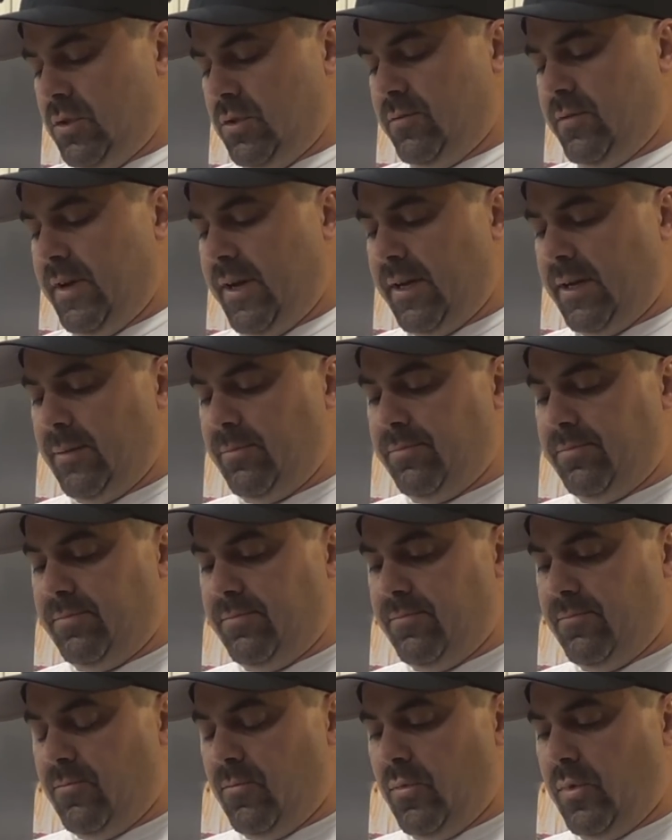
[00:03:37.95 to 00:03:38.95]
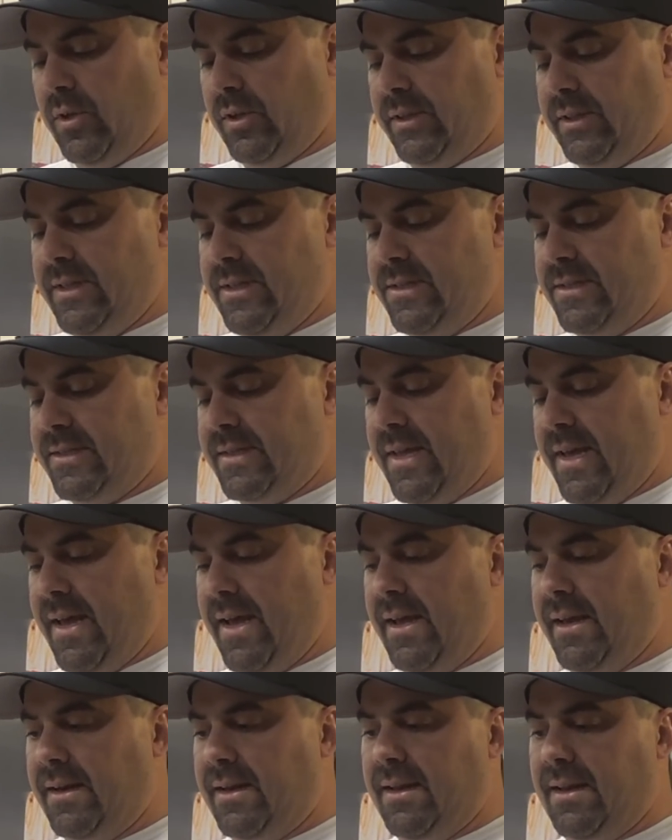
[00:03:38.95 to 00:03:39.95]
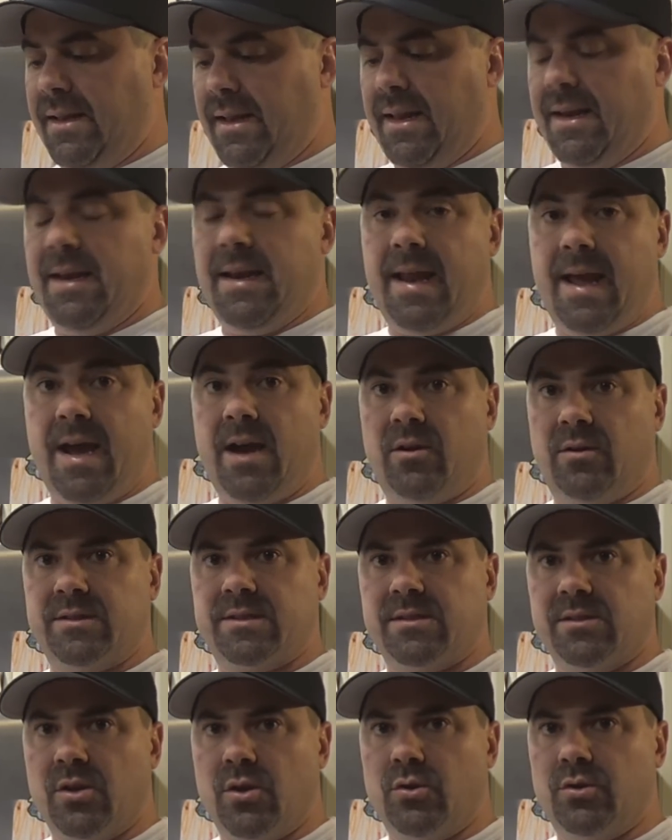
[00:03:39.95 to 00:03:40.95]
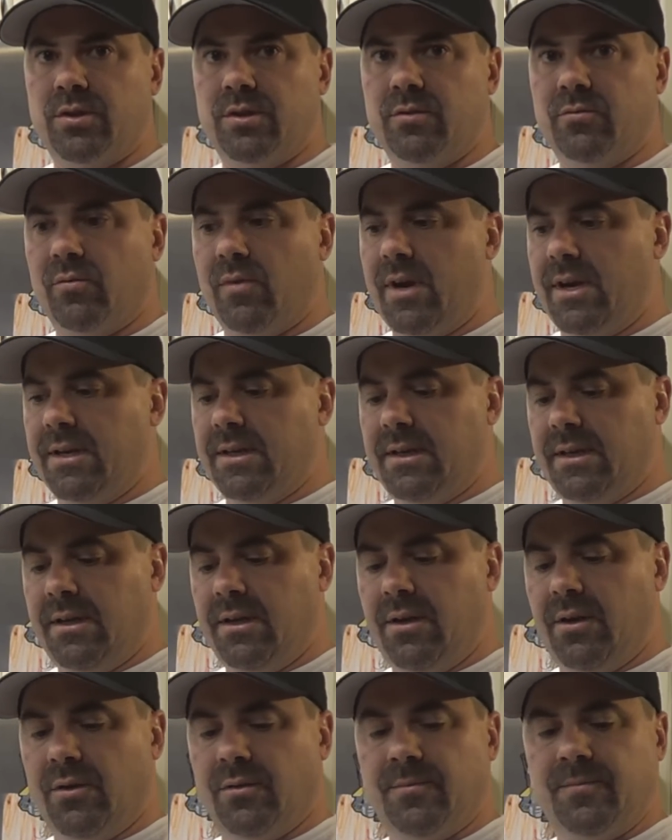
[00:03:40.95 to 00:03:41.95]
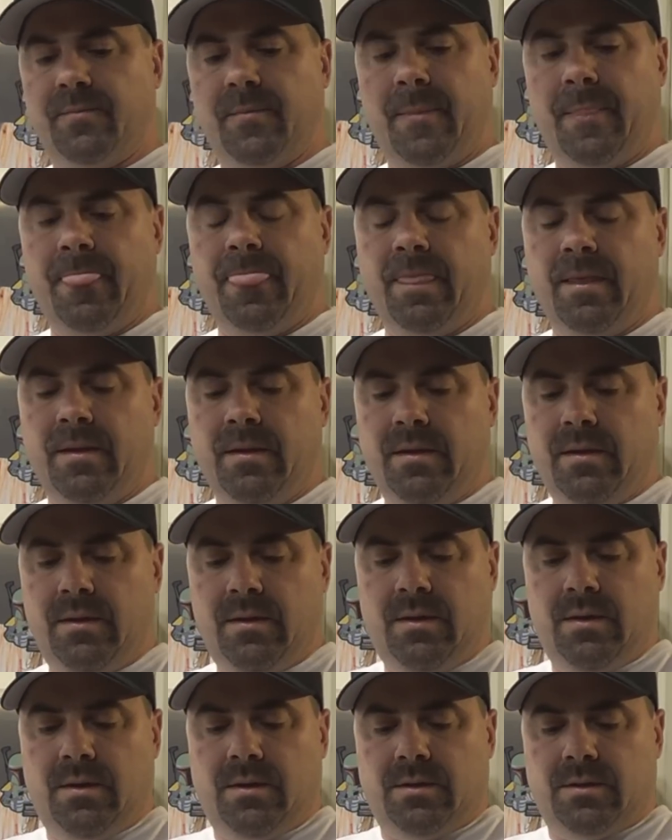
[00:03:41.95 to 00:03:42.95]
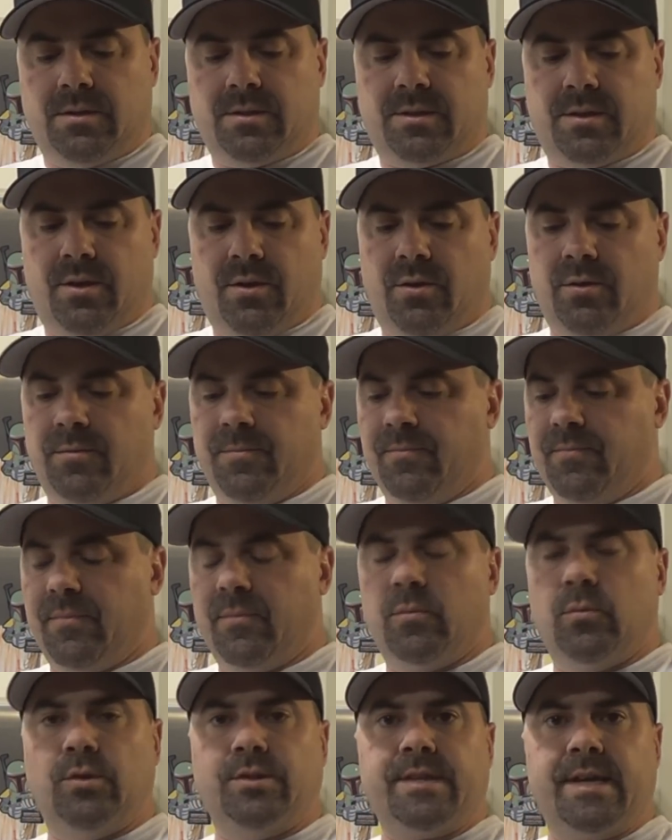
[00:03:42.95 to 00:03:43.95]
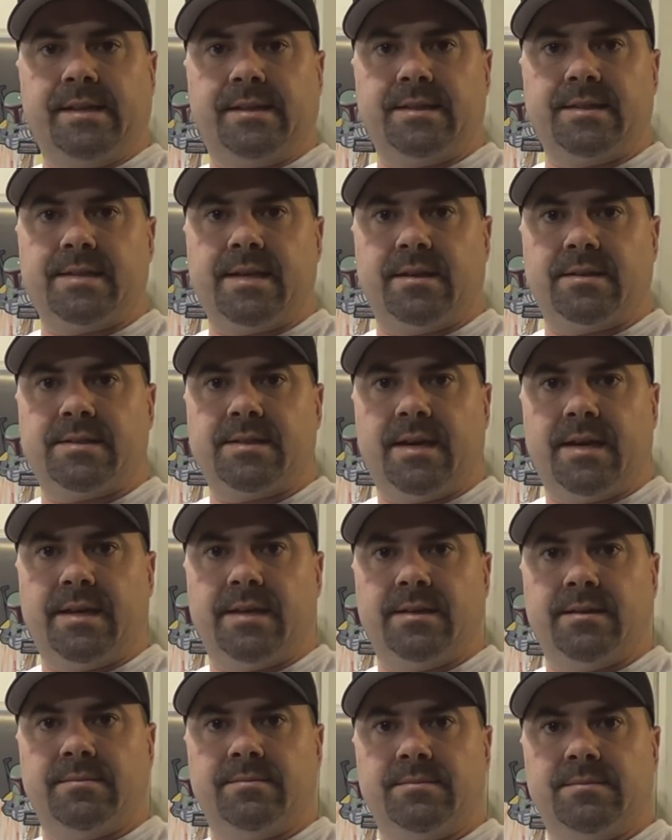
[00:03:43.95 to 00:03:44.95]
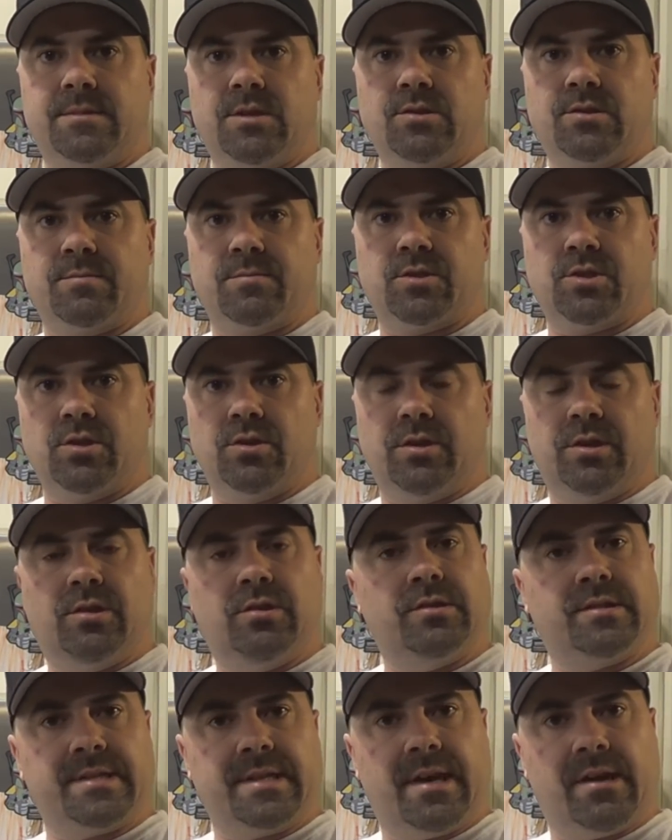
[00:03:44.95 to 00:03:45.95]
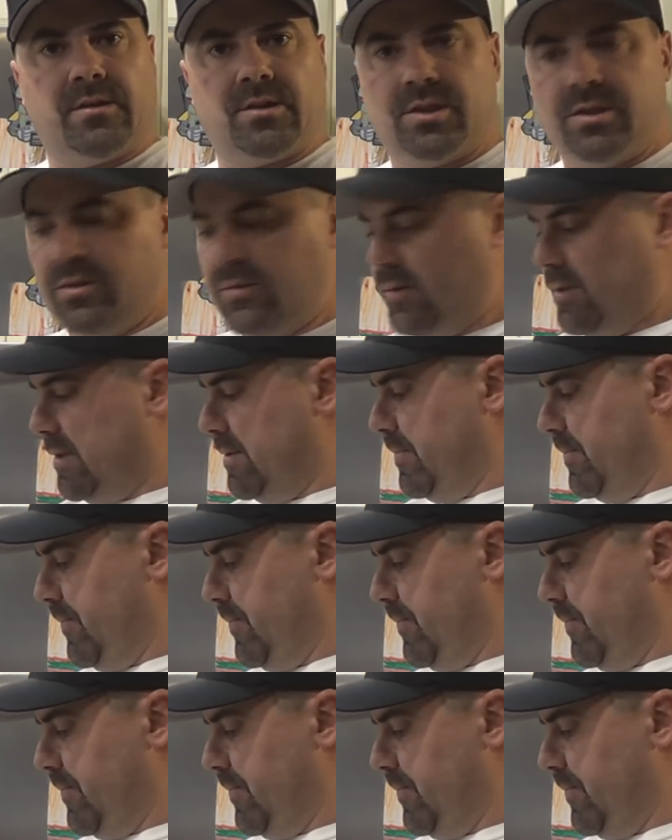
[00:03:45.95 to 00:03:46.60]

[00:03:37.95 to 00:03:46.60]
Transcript: you've got to release that, and now it's loaded and ready to go. So we'll take this outside and do some shooting. You can see how it shoots.